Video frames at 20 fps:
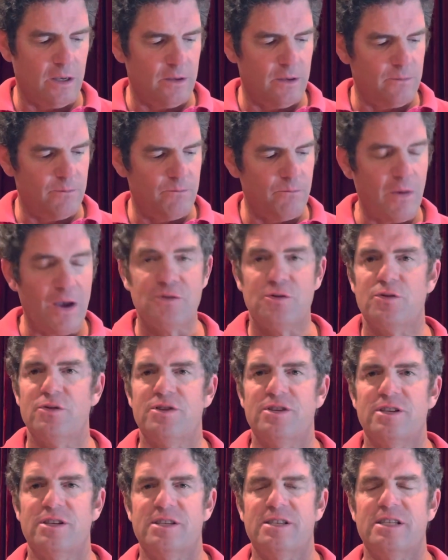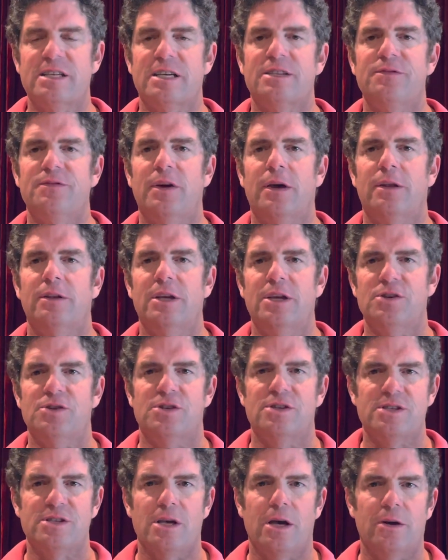measures the six
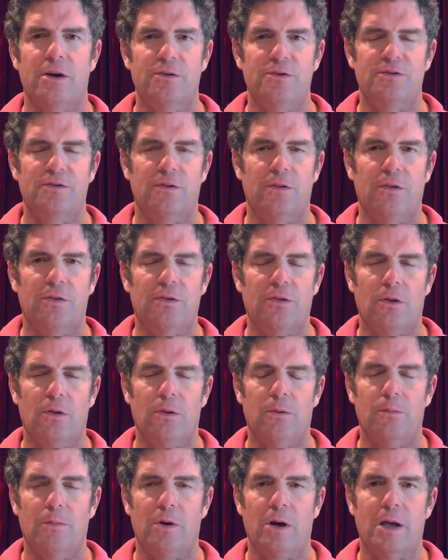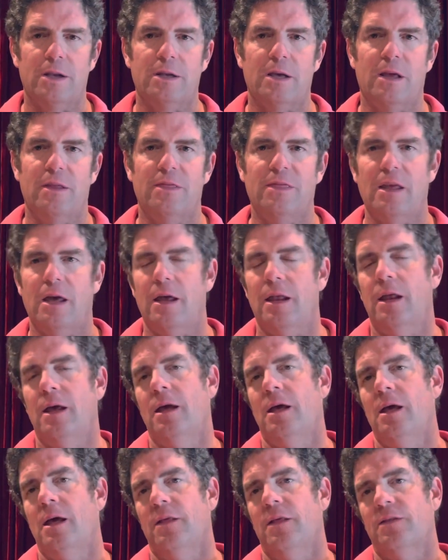foundation sires of the thoroughbred. And the
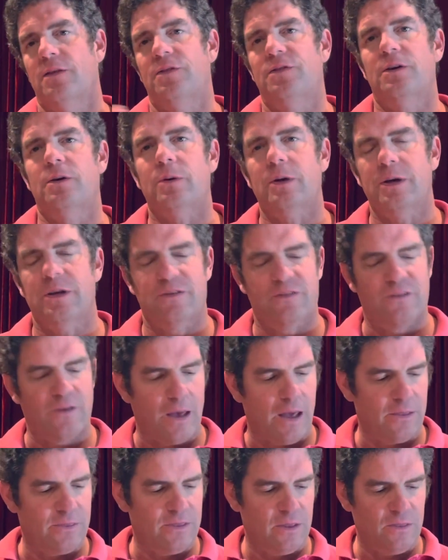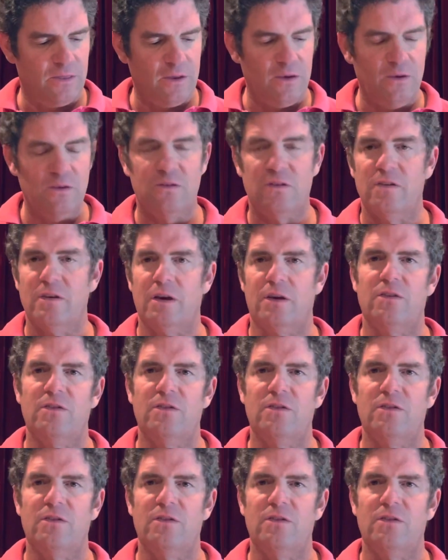theory is that these six